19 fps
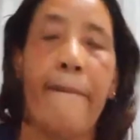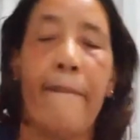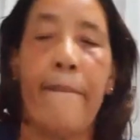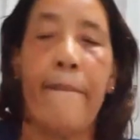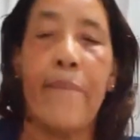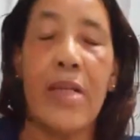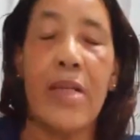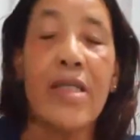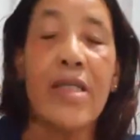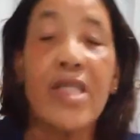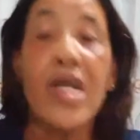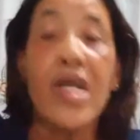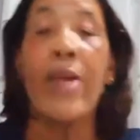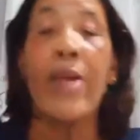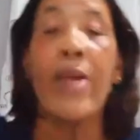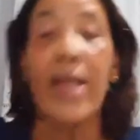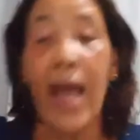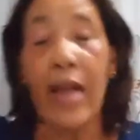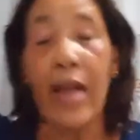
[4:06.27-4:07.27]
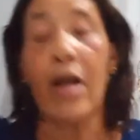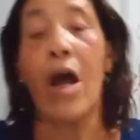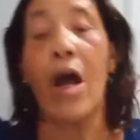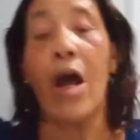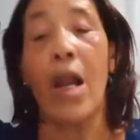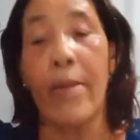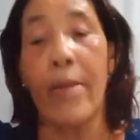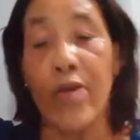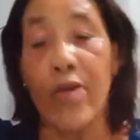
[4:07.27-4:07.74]
Is there any kind of
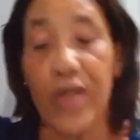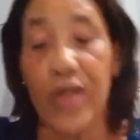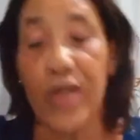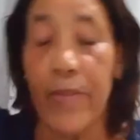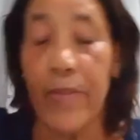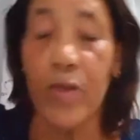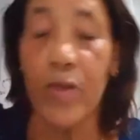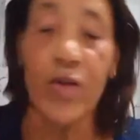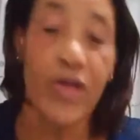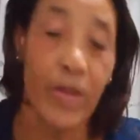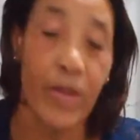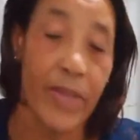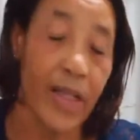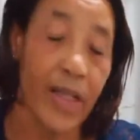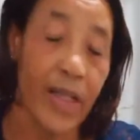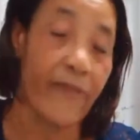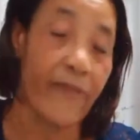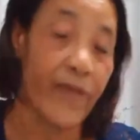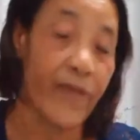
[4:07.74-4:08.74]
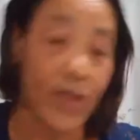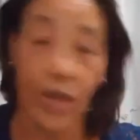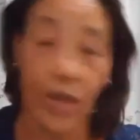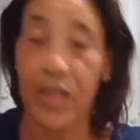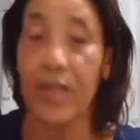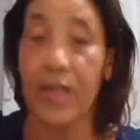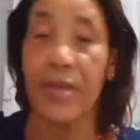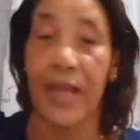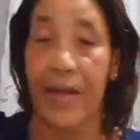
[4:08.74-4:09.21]
collaboration between Jamaican for
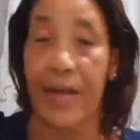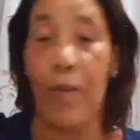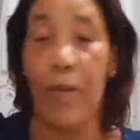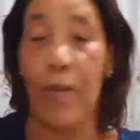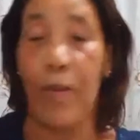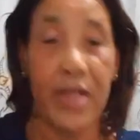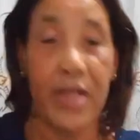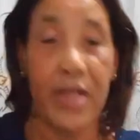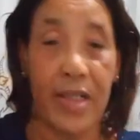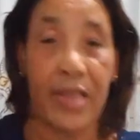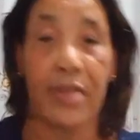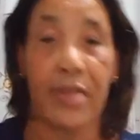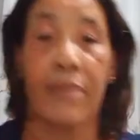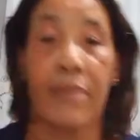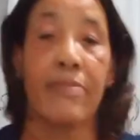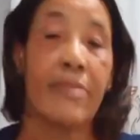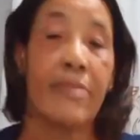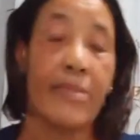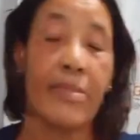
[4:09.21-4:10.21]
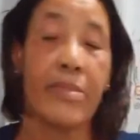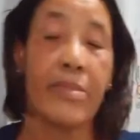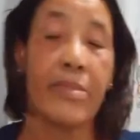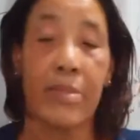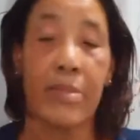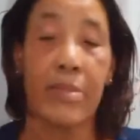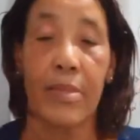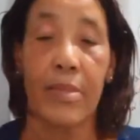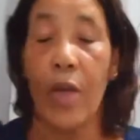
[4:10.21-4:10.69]
Justice and the police
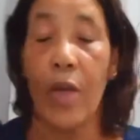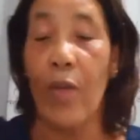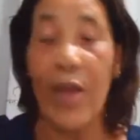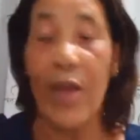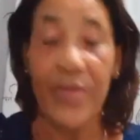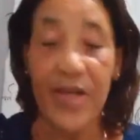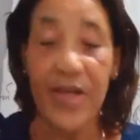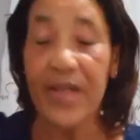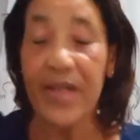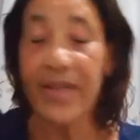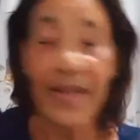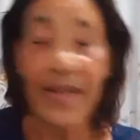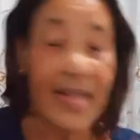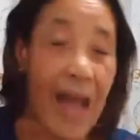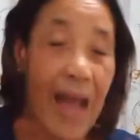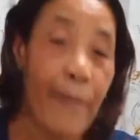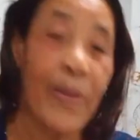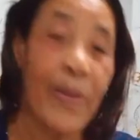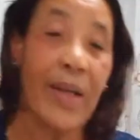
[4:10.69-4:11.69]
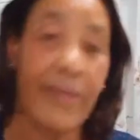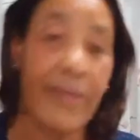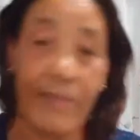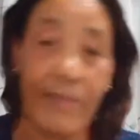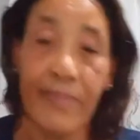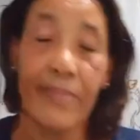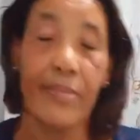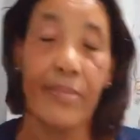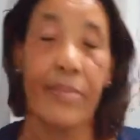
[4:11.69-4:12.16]
when these things happen?
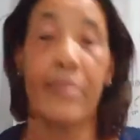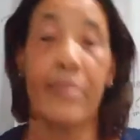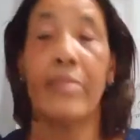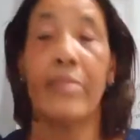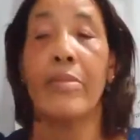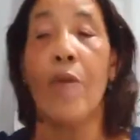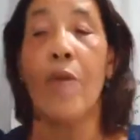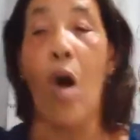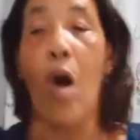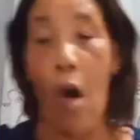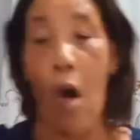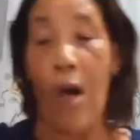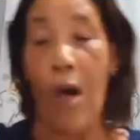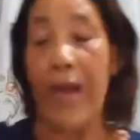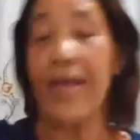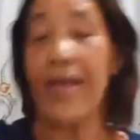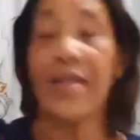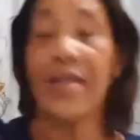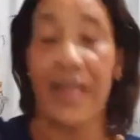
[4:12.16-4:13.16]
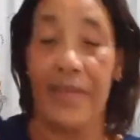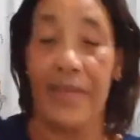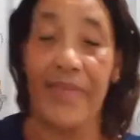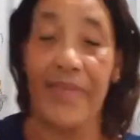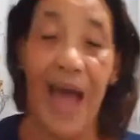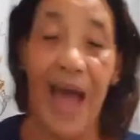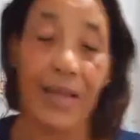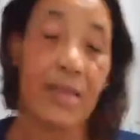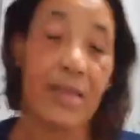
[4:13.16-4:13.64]
Or is it
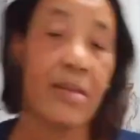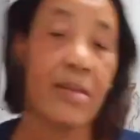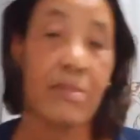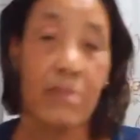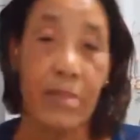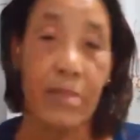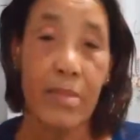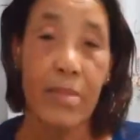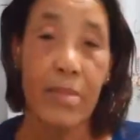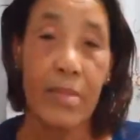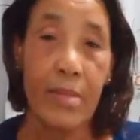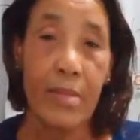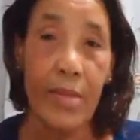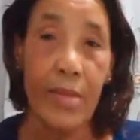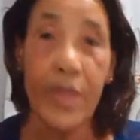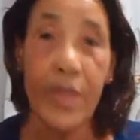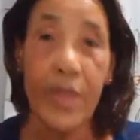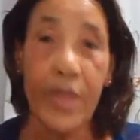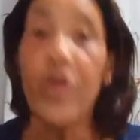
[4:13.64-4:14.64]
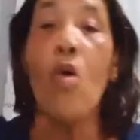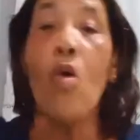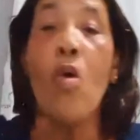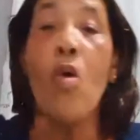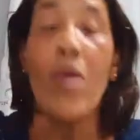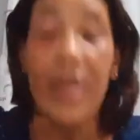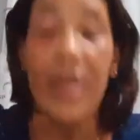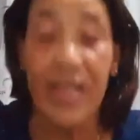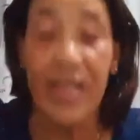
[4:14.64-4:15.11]
that your
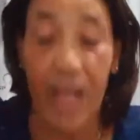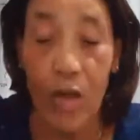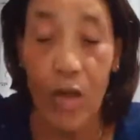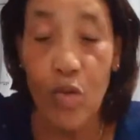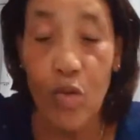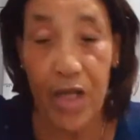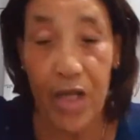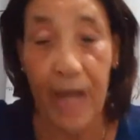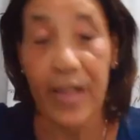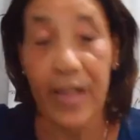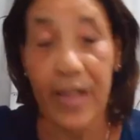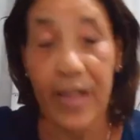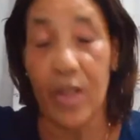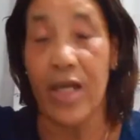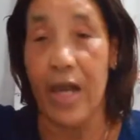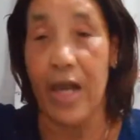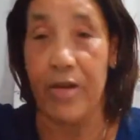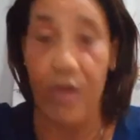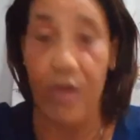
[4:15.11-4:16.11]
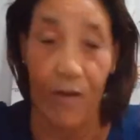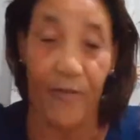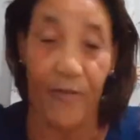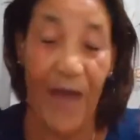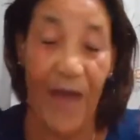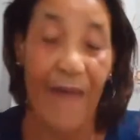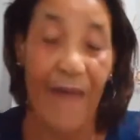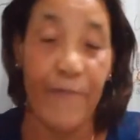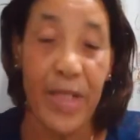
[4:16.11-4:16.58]
only solution is to get your
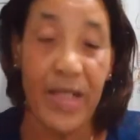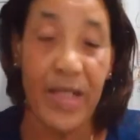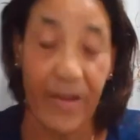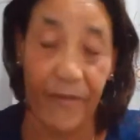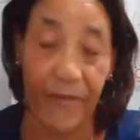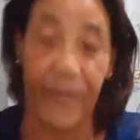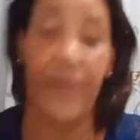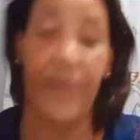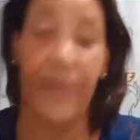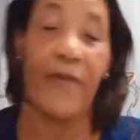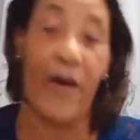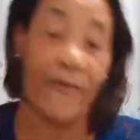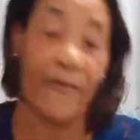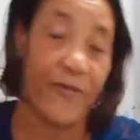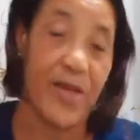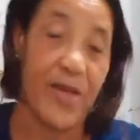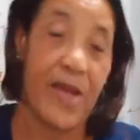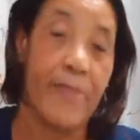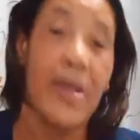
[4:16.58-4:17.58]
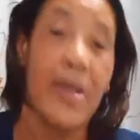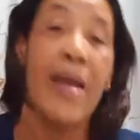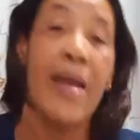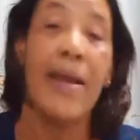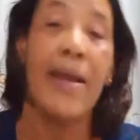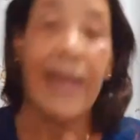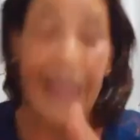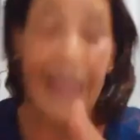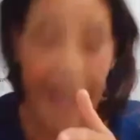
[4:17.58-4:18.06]
5 minutes of fame
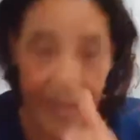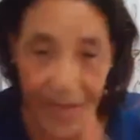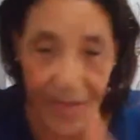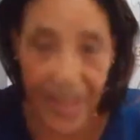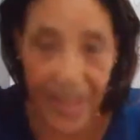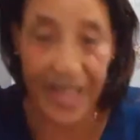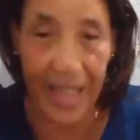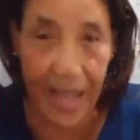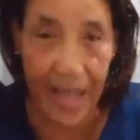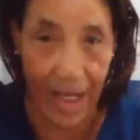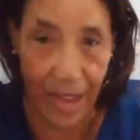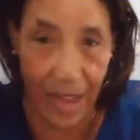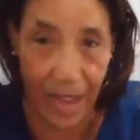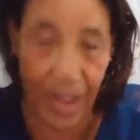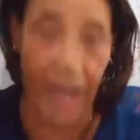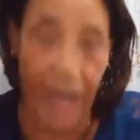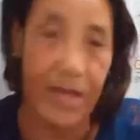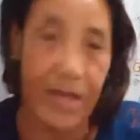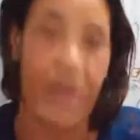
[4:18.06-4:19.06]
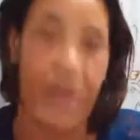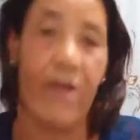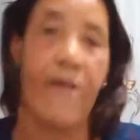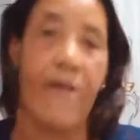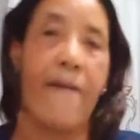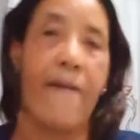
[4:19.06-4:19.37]
in this election year?